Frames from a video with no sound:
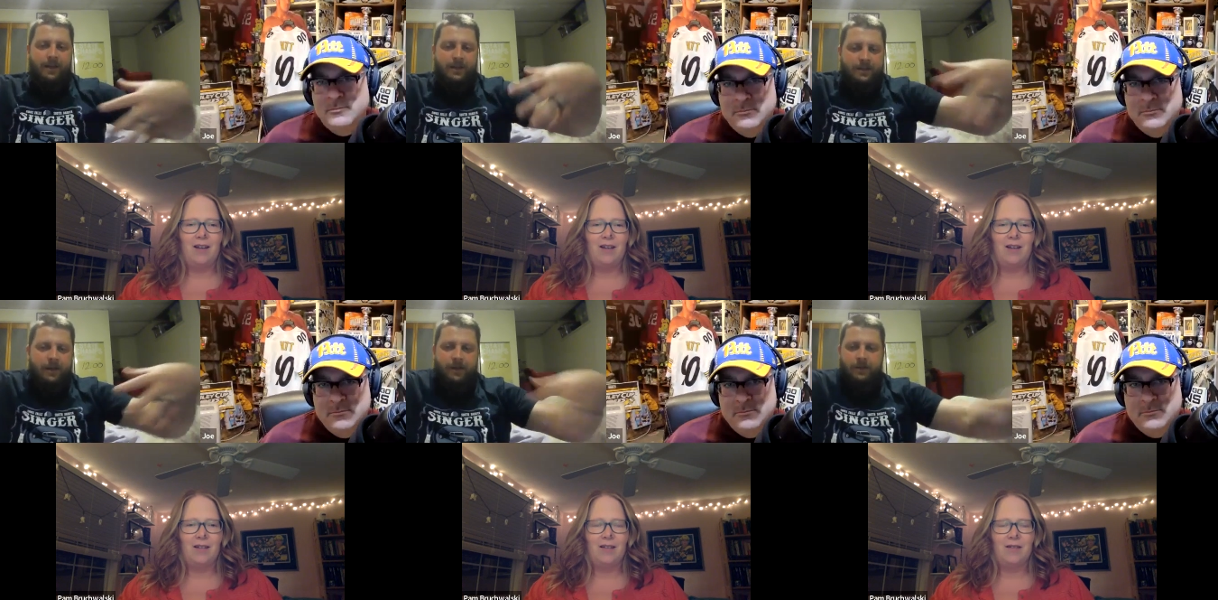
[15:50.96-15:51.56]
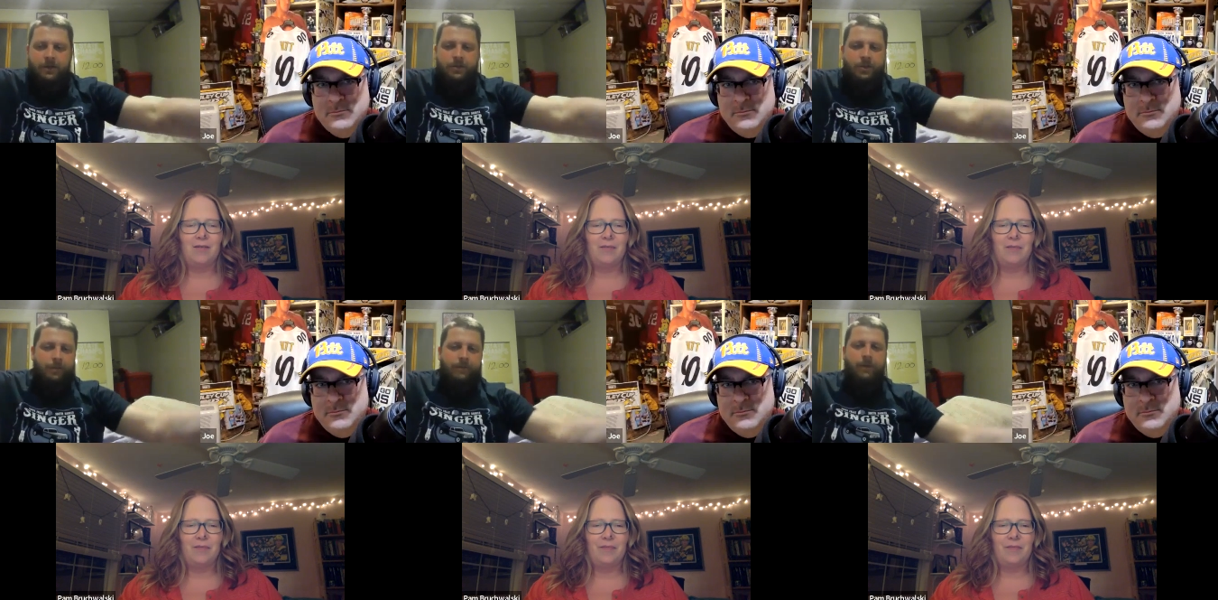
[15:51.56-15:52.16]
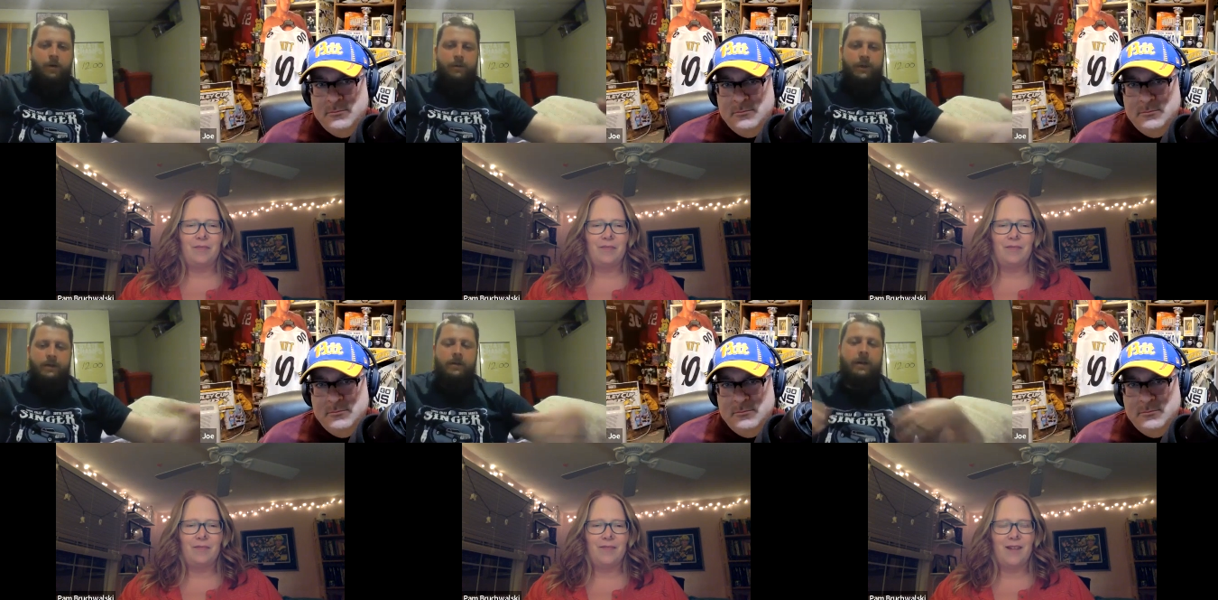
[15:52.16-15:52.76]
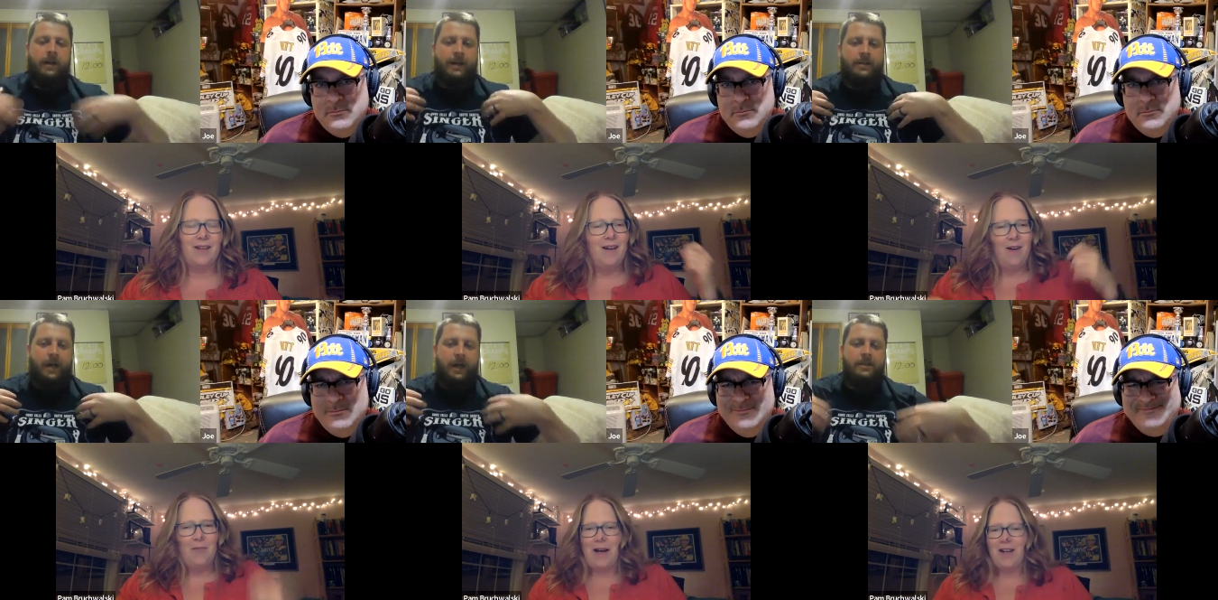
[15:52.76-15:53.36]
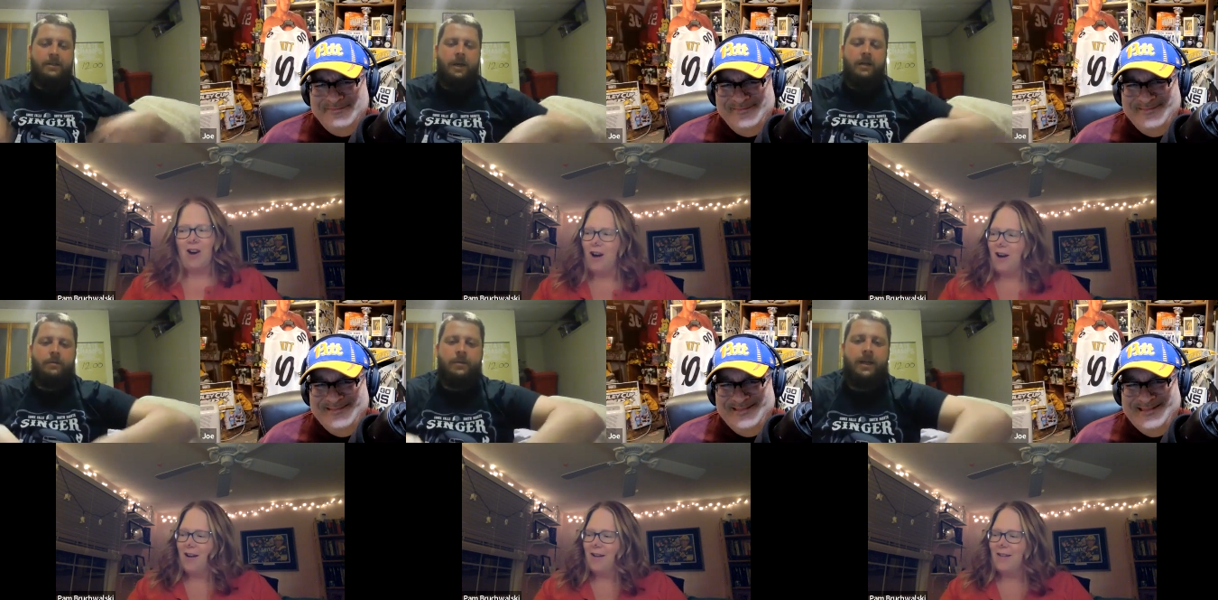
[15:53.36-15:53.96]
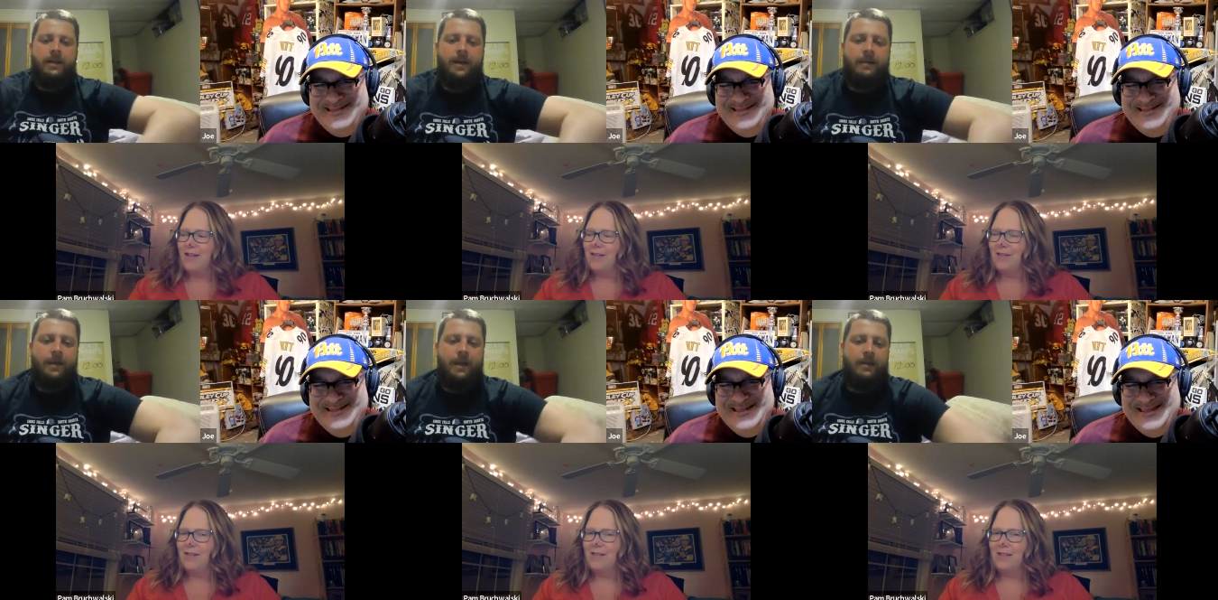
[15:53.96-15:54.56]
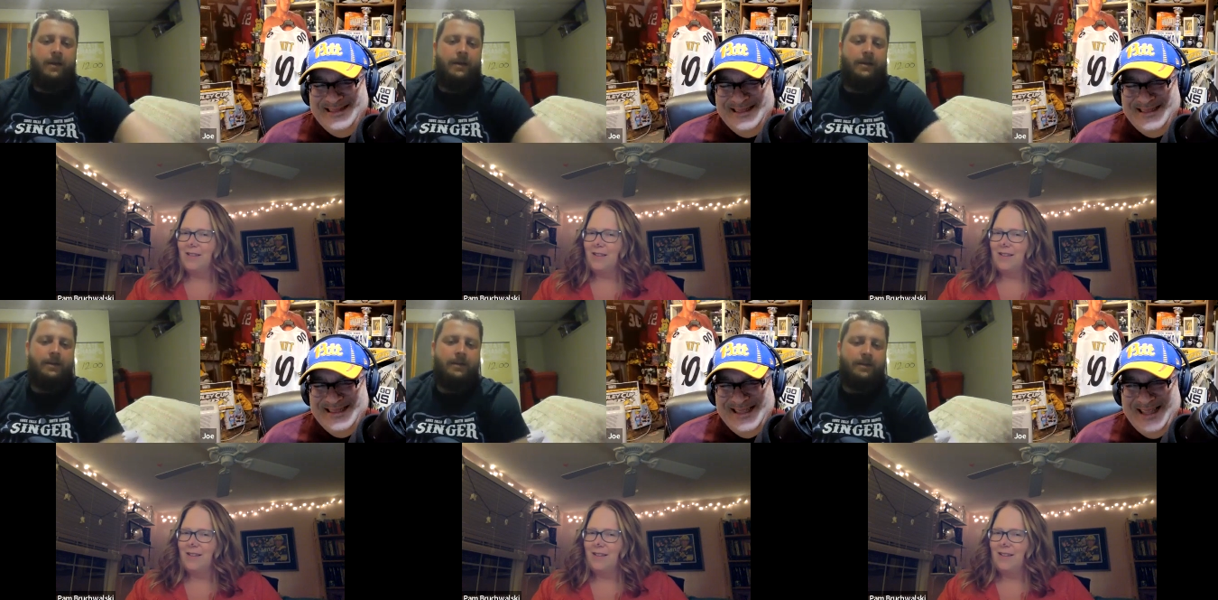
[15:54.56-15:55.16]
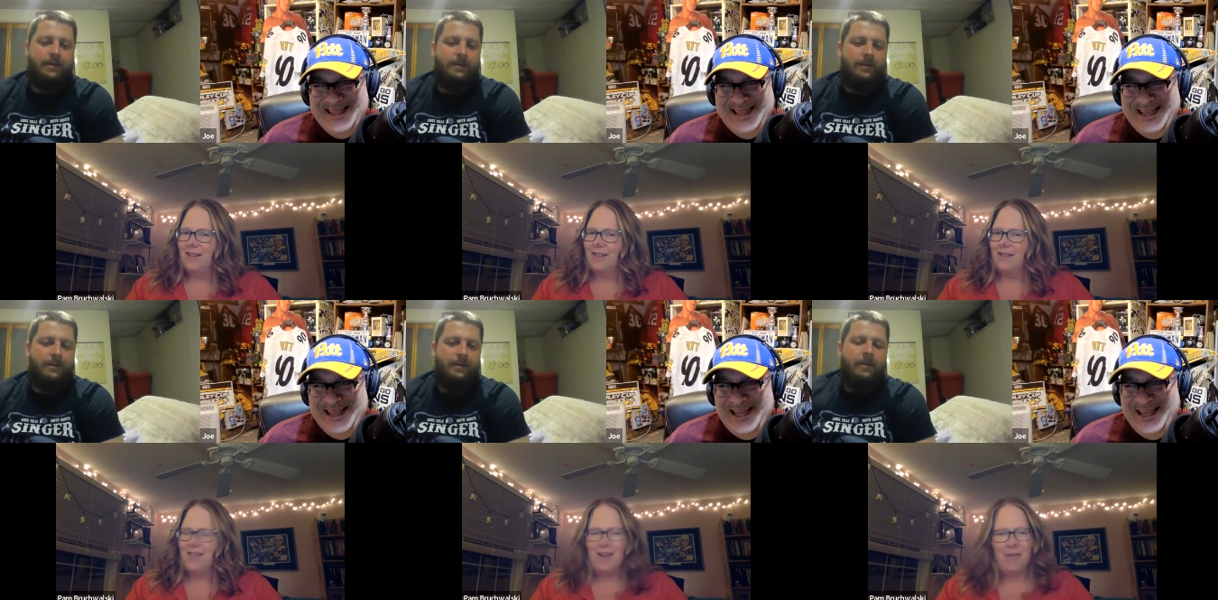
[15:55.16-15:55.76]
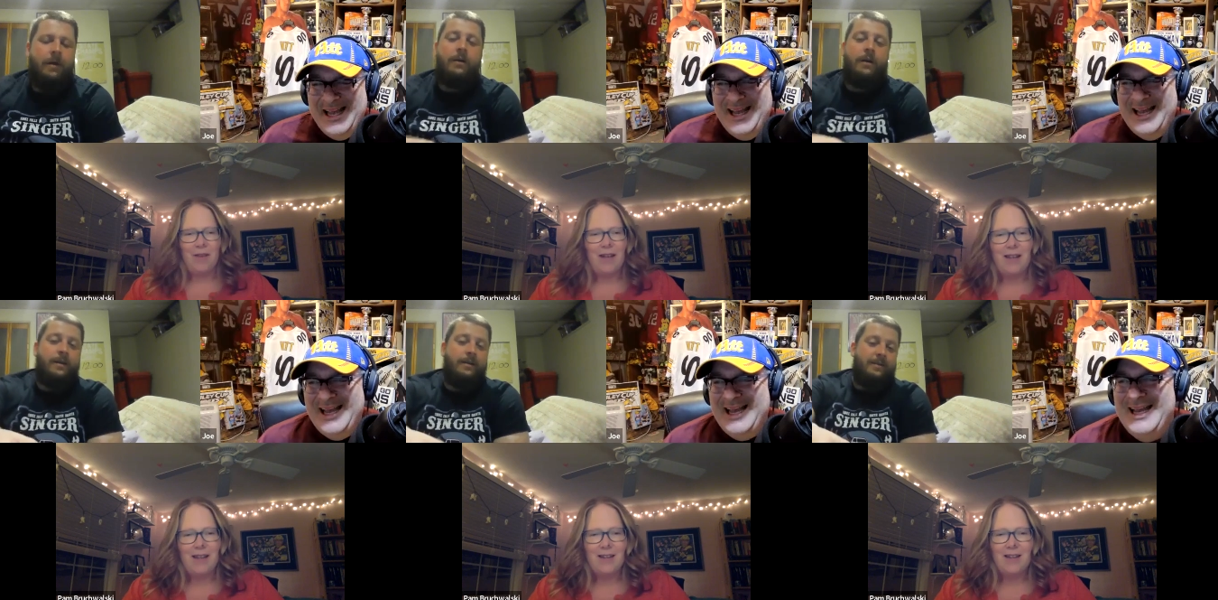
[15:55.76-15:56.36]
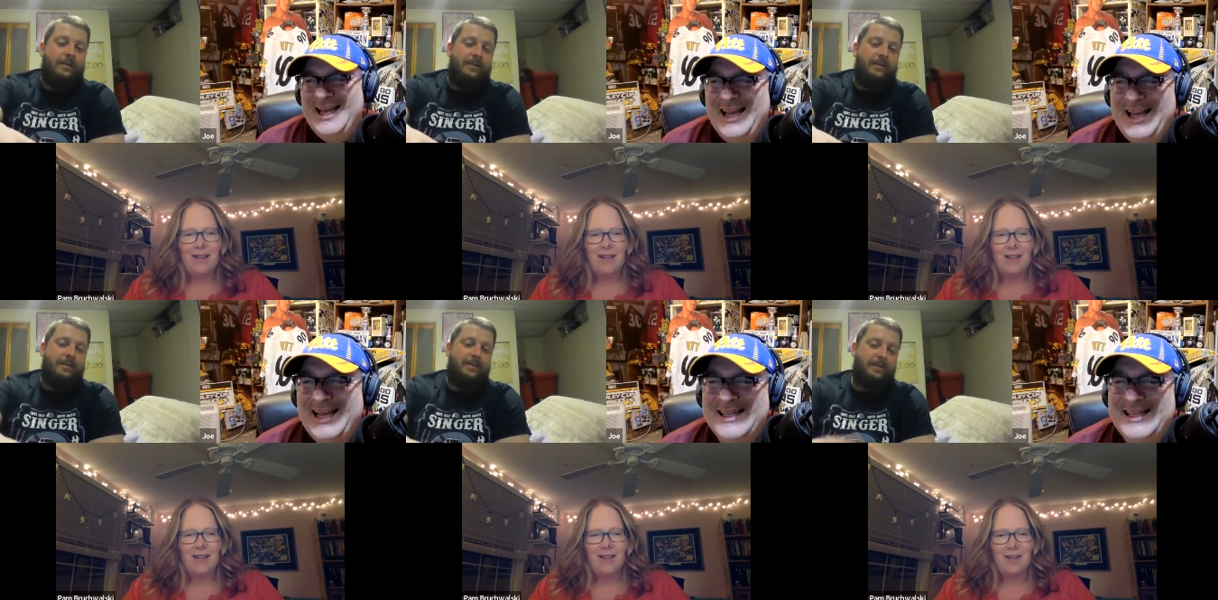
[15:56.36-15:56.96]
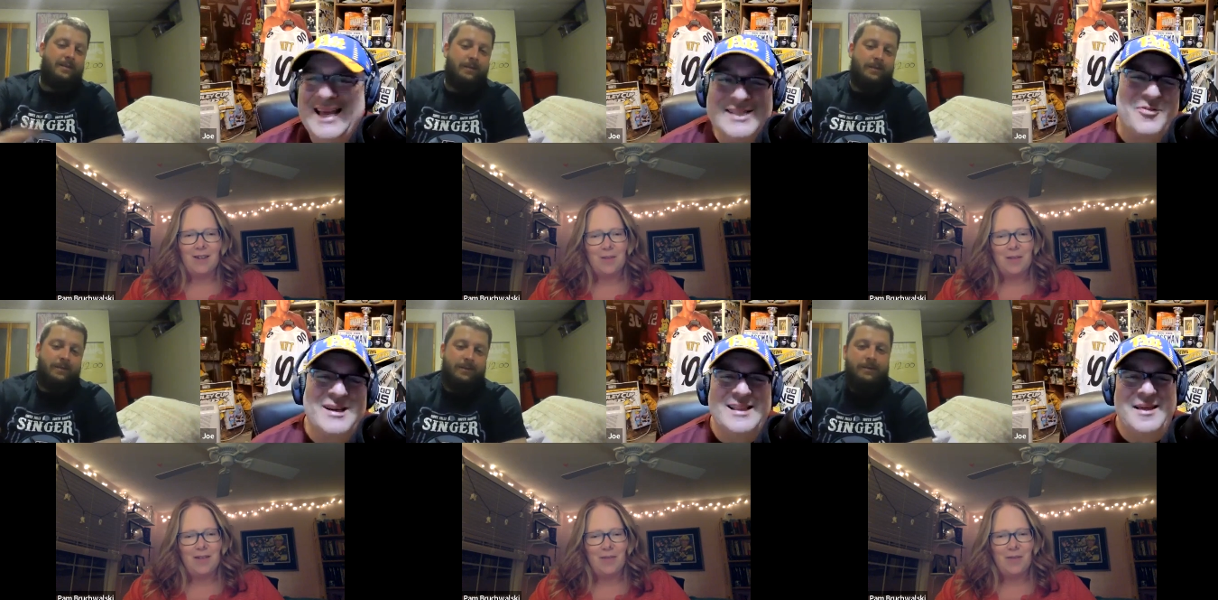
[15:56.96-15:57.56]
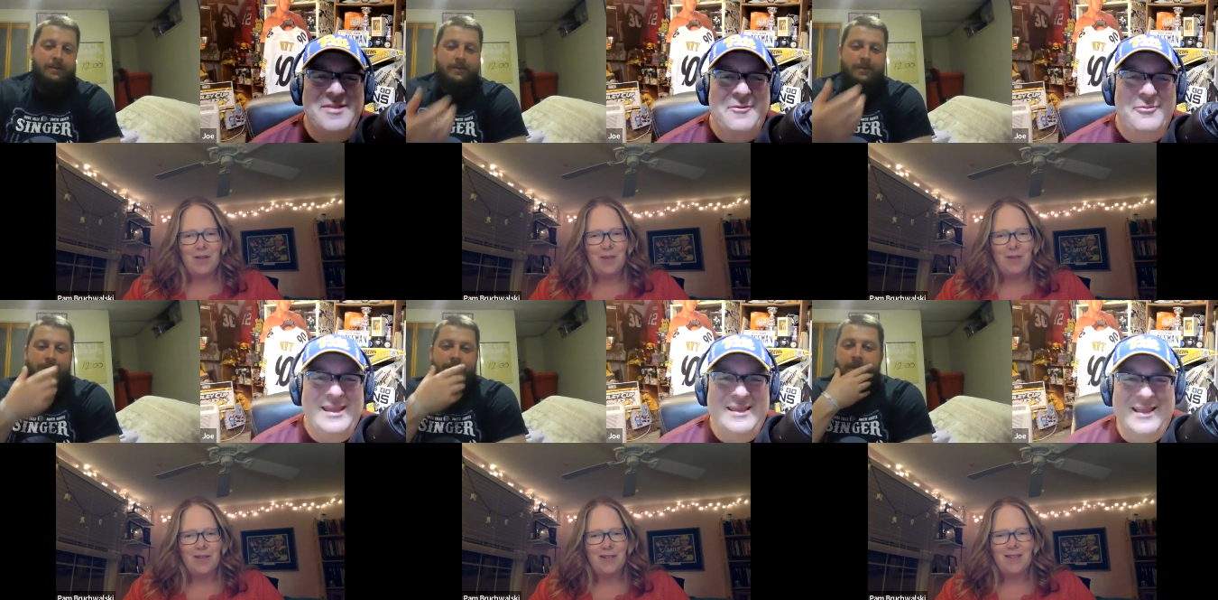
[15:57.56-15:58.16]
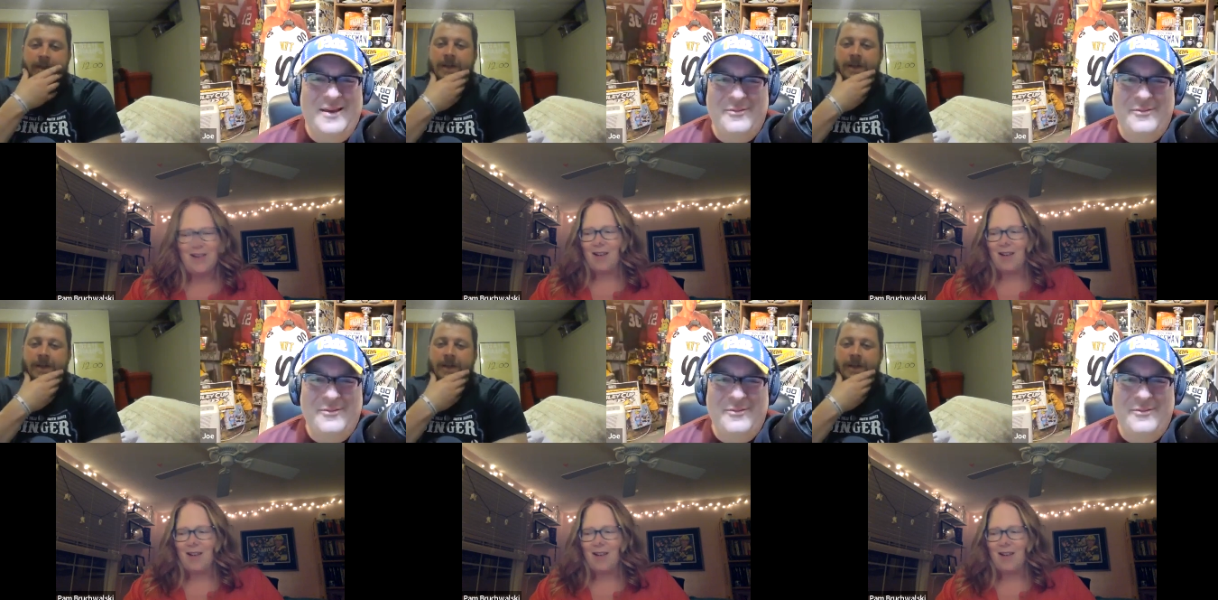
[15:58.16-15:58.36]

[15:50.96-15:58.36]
Speaker 1: like he's like germophobic. Like I don't take that way. Isn't that funny? All right,
Speaker 2: and it's funny that we